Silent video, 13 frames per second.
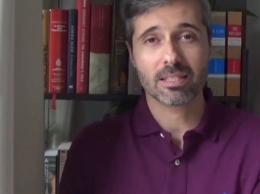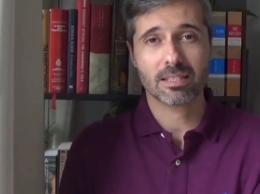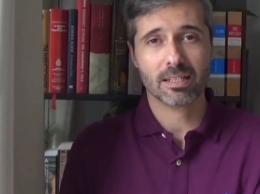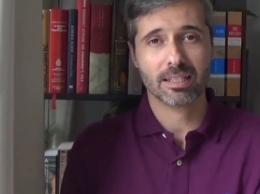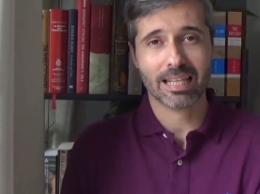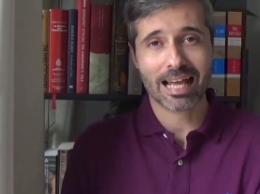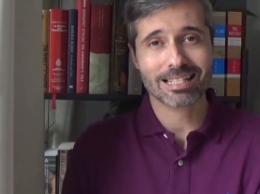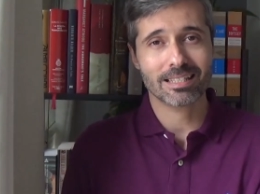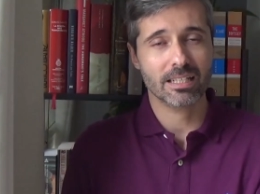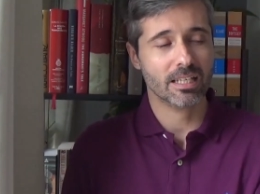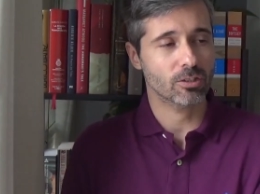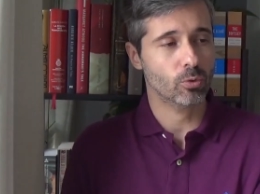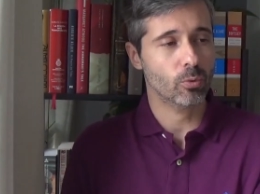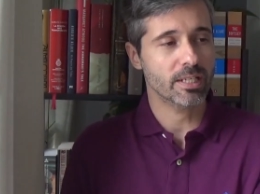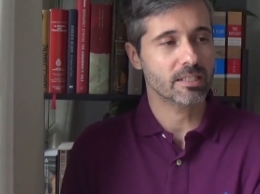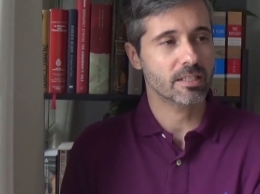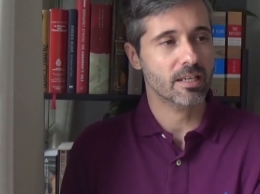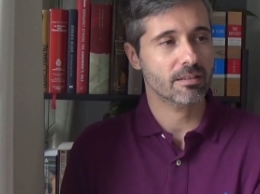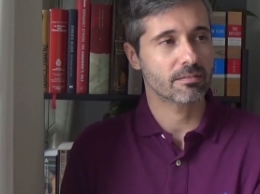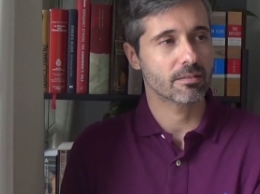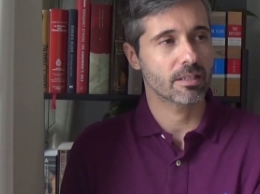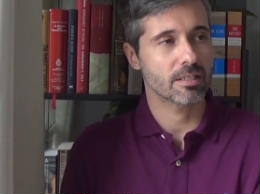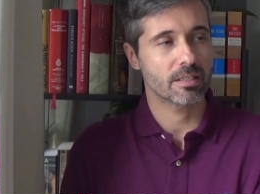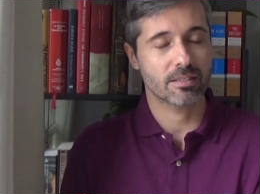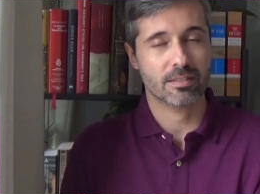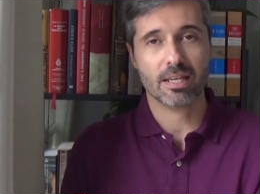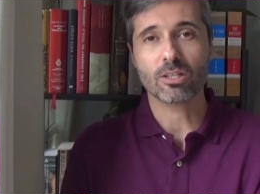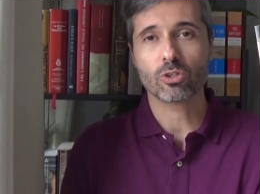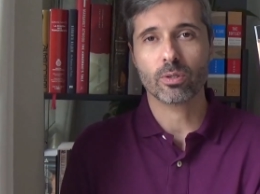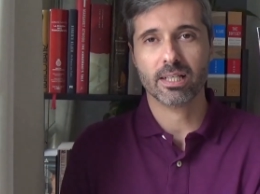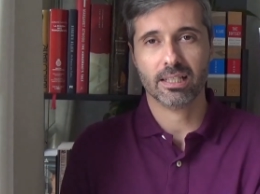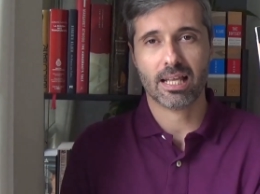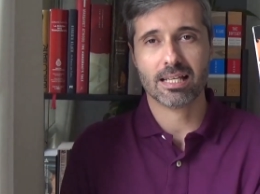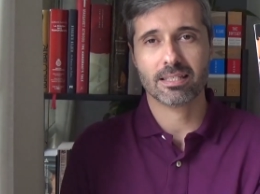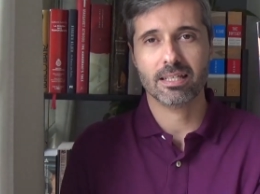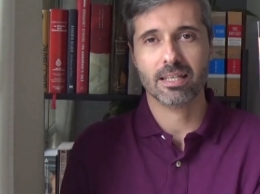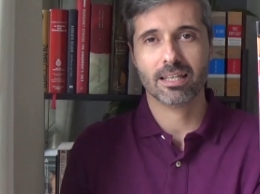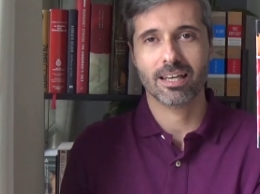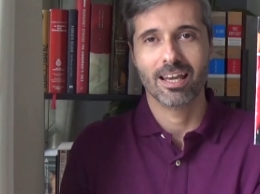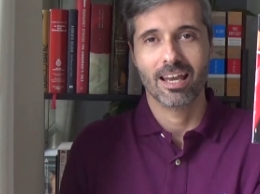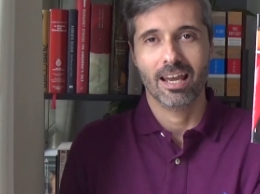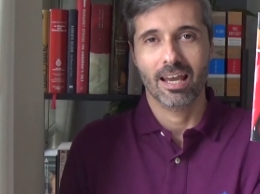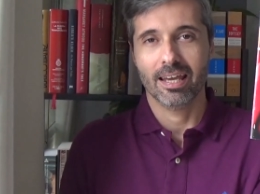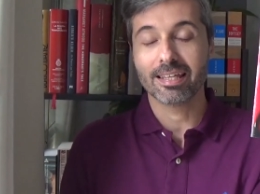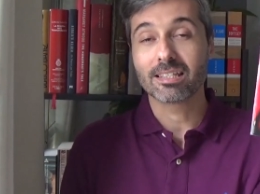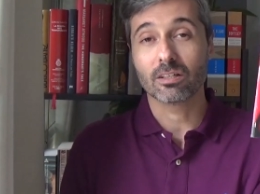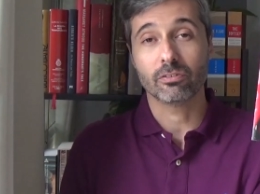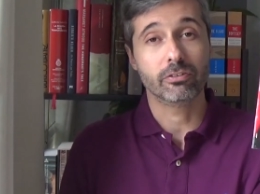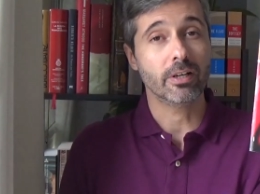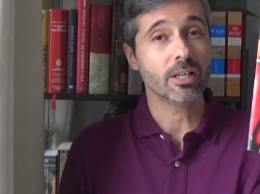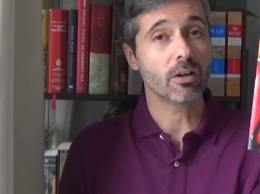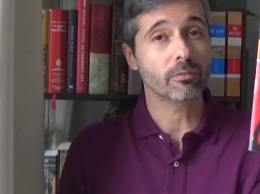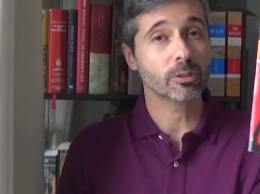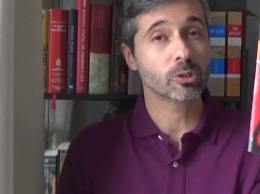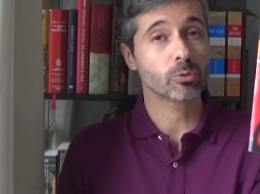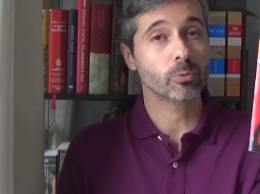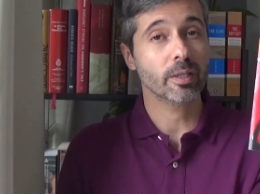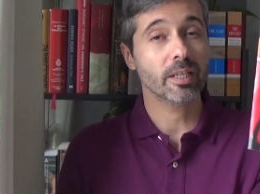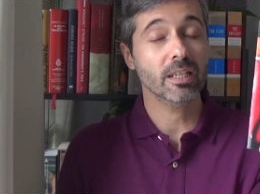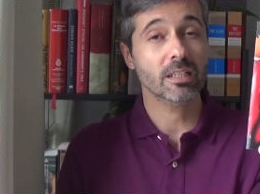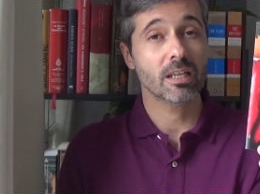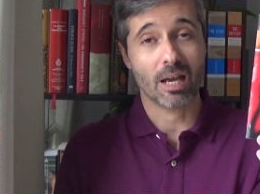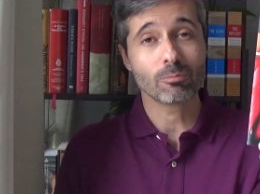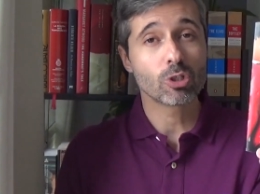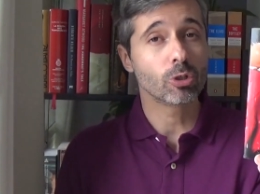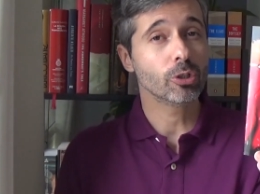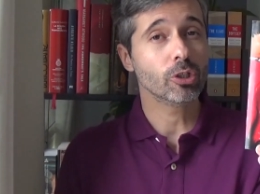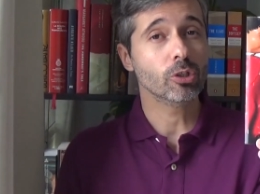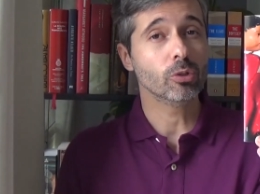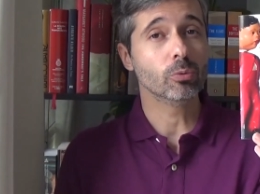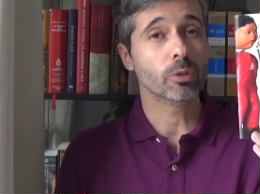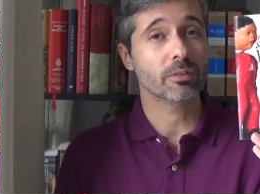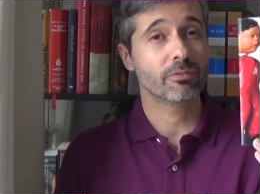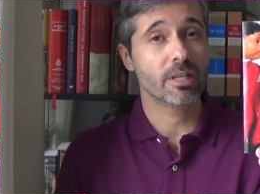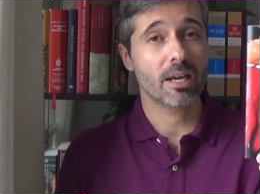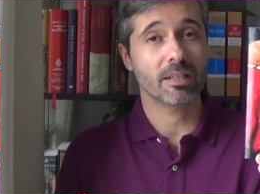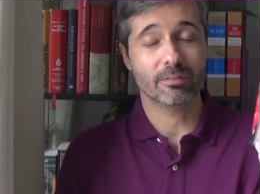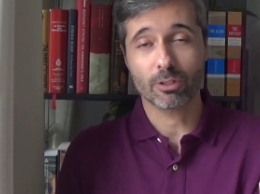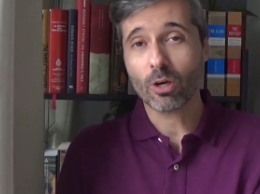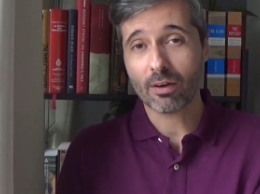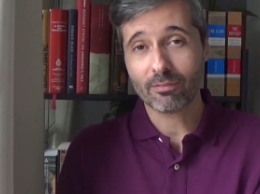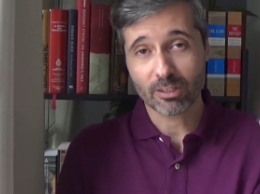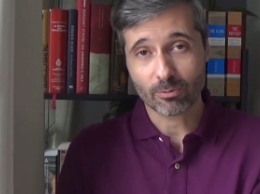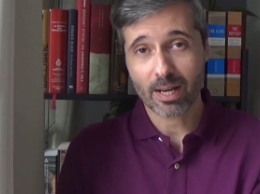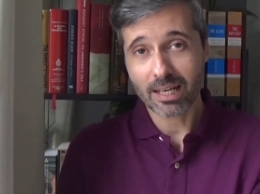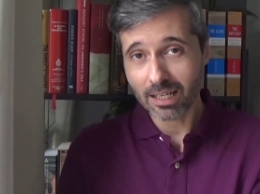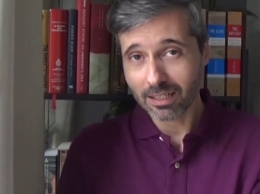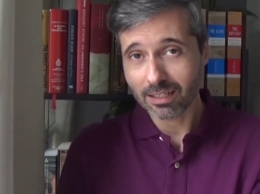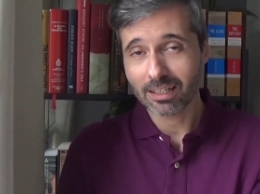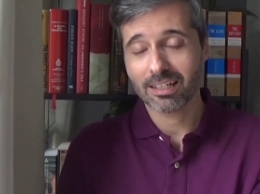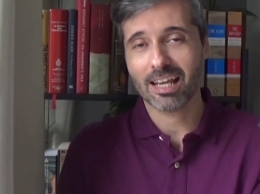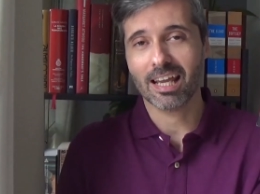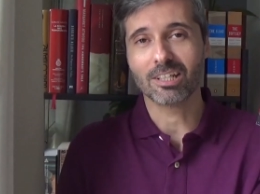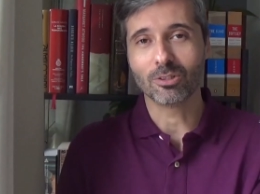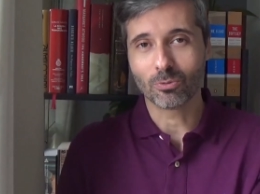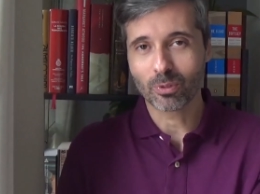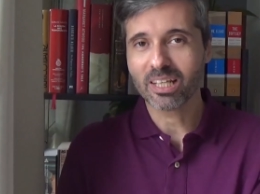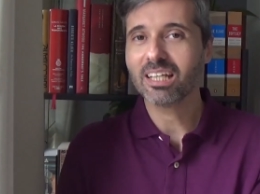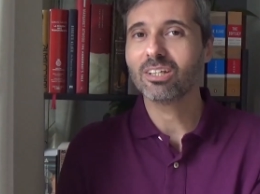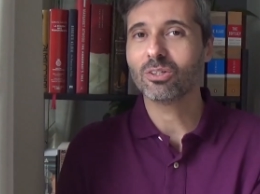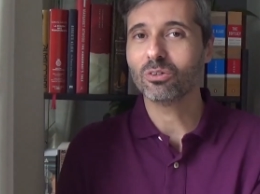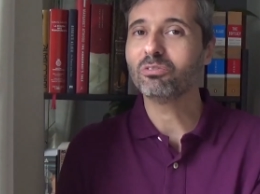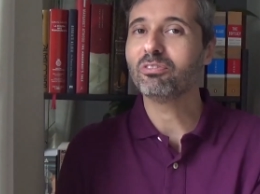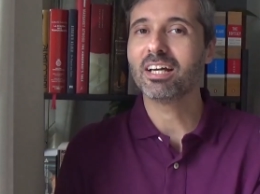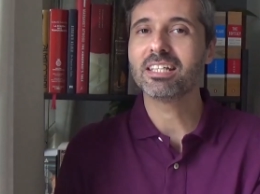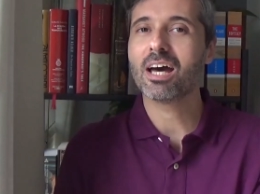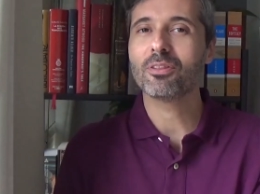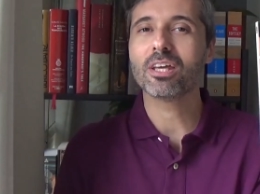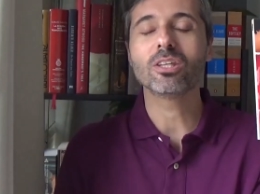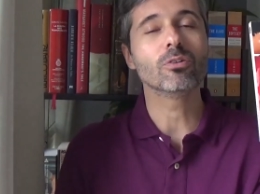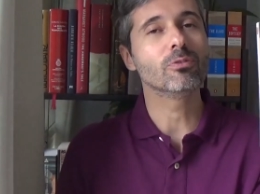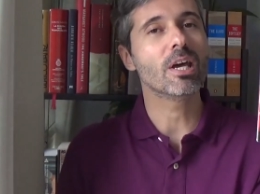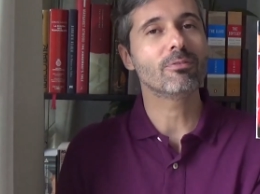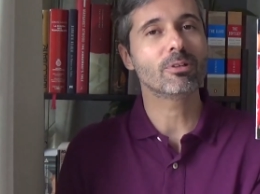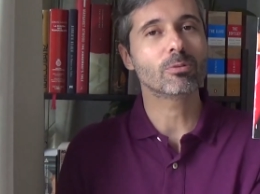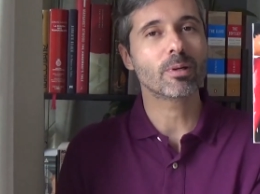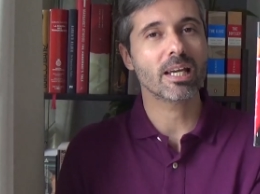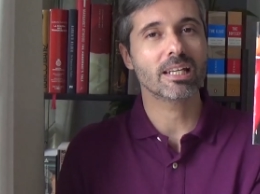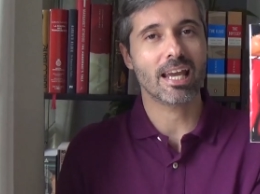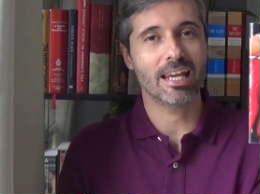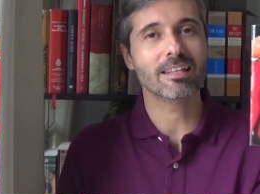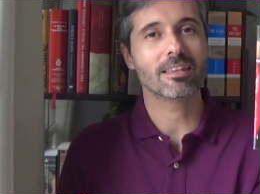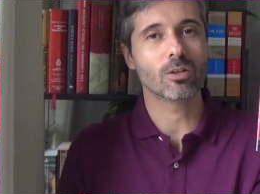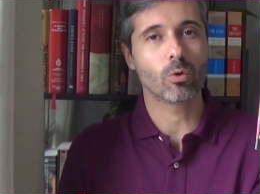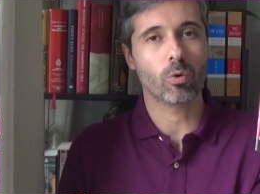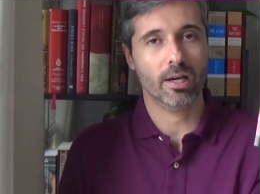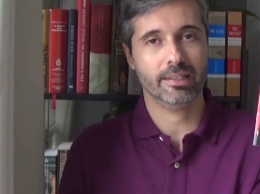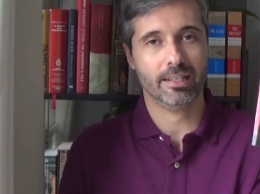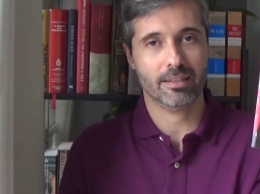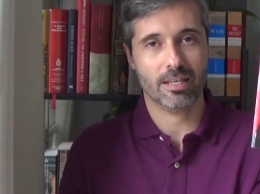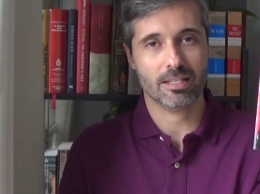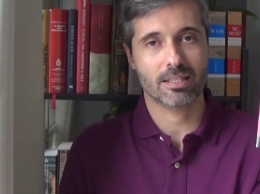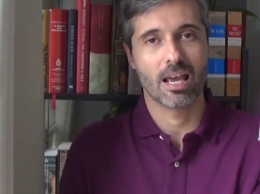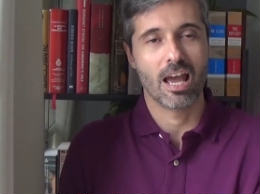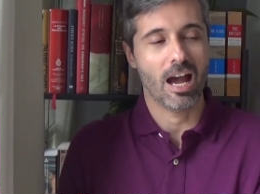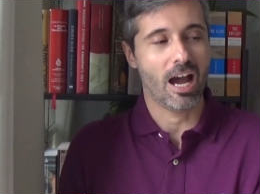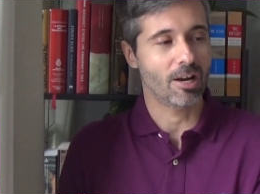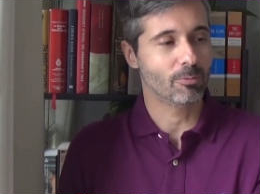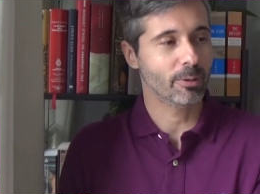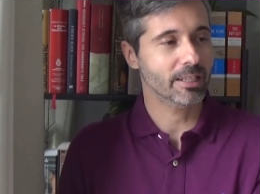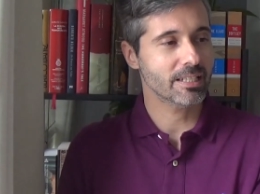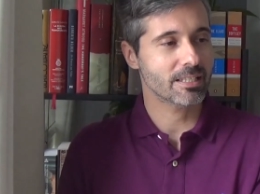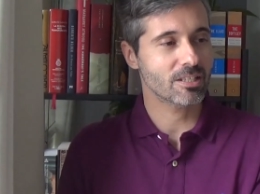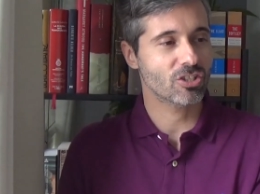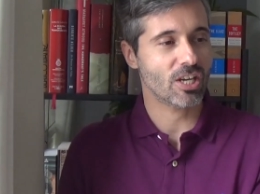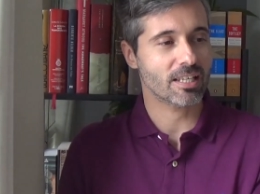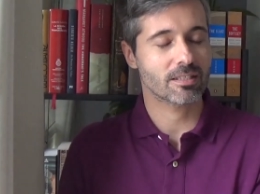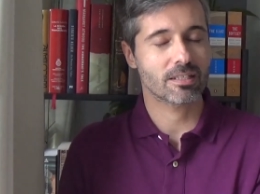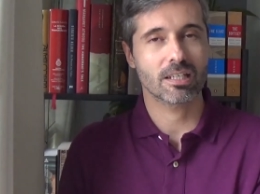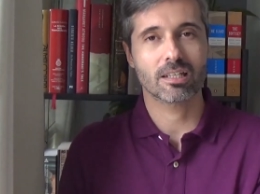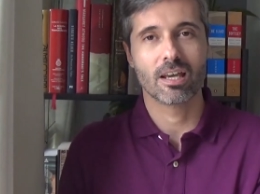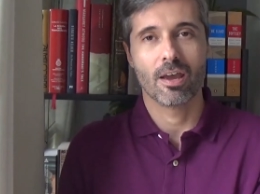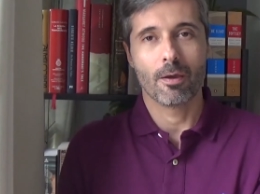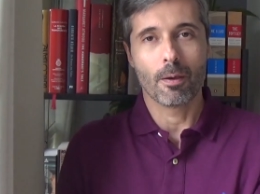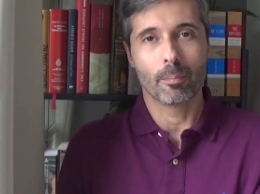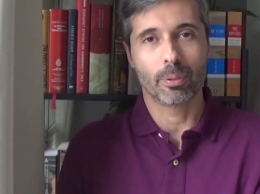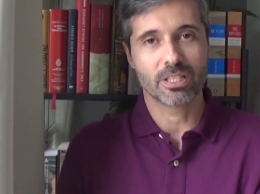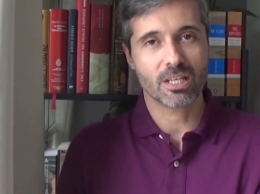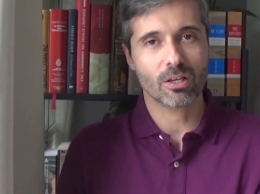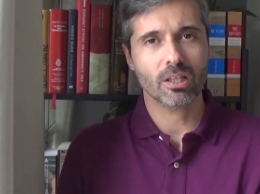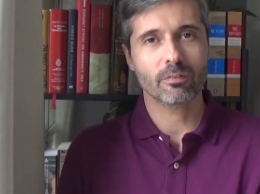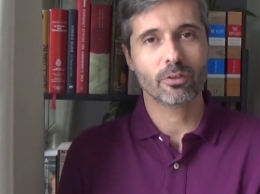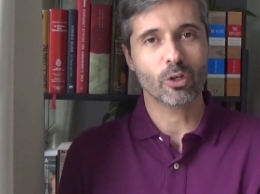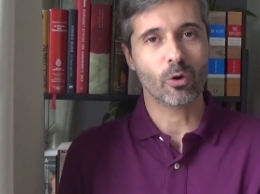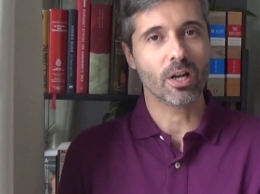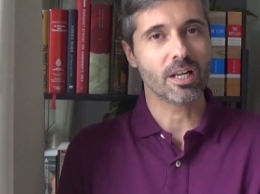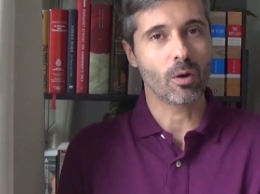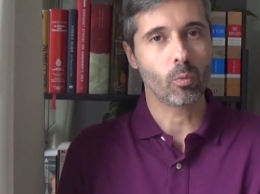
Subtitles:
is a classic, a 20th century classic. It's a fun novel to read. I'm sure you would have, if you haven't read it and you read it, you'll find out that you've never read anything quite like this. I really suggest it, particularly if you're in a